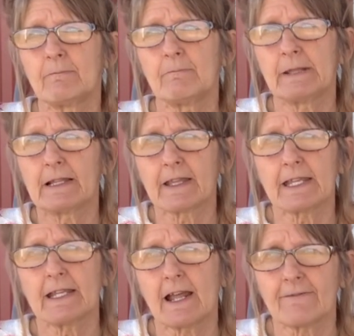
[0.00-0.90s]
be
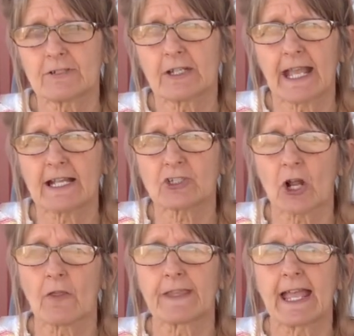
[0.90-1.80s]
lucky enough to catch
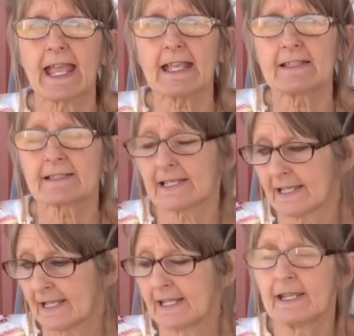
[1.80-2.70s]
all the eggs,
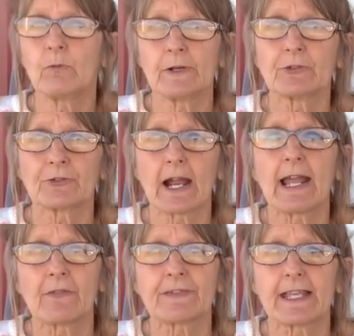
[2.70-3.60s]
it will dry
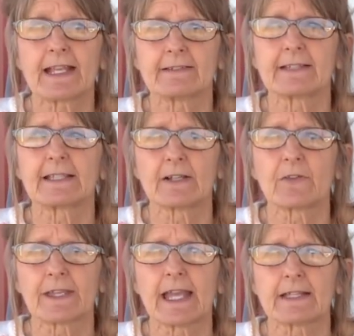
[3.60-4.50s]
out the eggs and
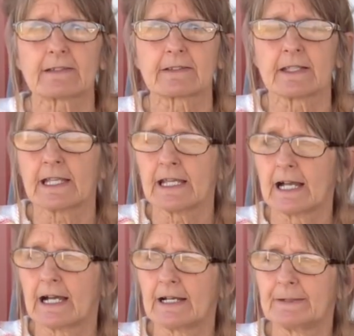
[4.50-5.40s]
kill the eggs.
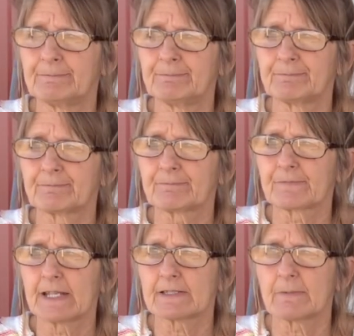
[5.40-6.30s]

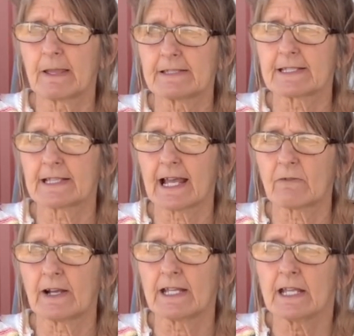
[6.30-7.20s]
It's amazing
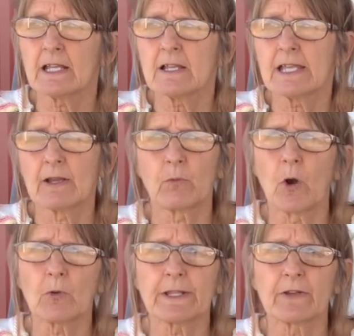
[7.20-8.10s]
that way. It
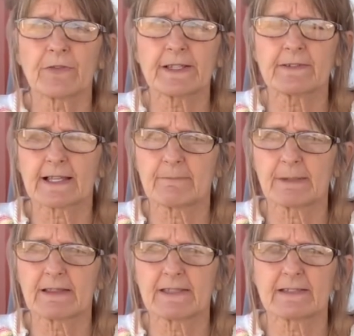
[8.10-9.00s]
won't kill things like
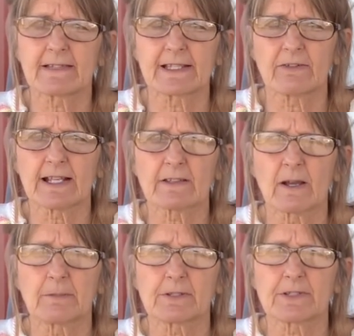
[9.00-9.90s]
big things like
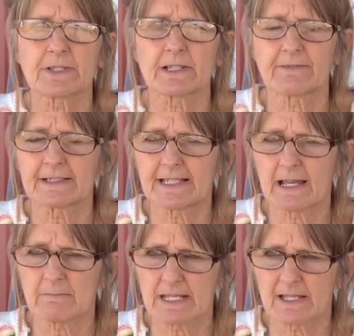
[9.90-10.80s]
grasshoppers and stuff like
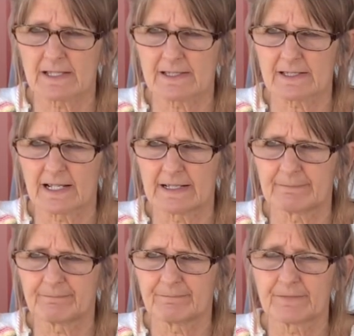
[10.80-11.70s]
that because
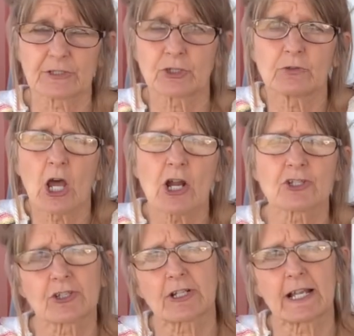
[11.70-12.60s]
they're too
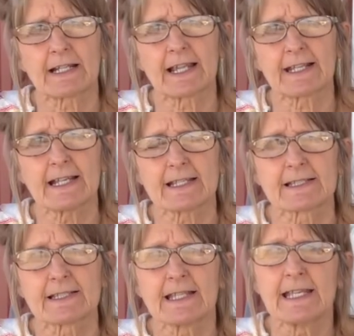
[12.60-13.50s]
large. They're kind of like
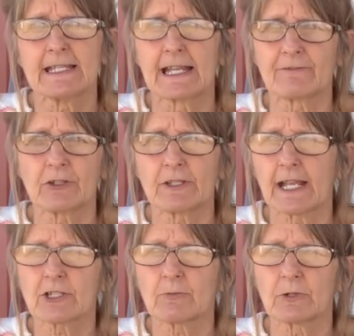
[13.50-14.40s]
us. Now, if you can
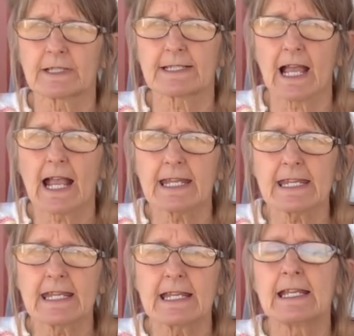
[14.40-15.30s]
catch them really tiny,